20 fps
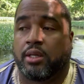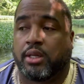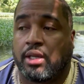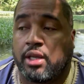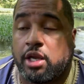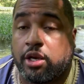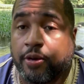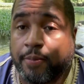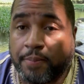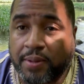
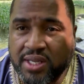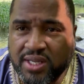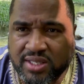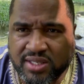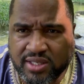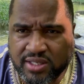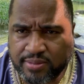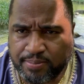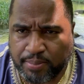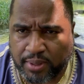Inner peace
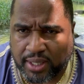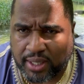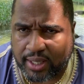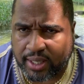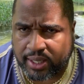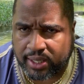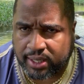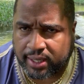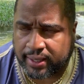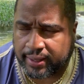is
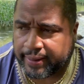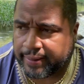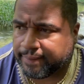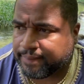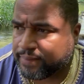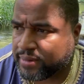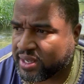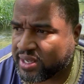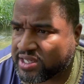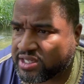big.
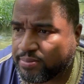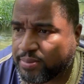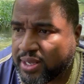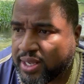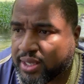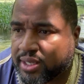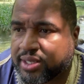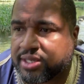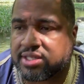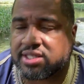It's
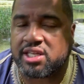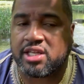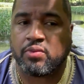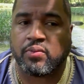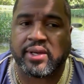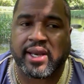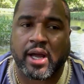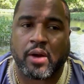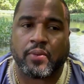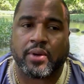big. Cause see,
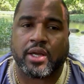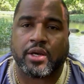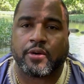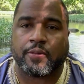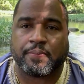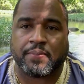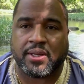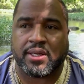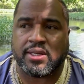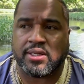without inner
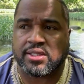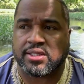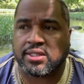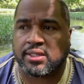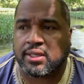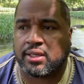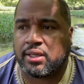peace,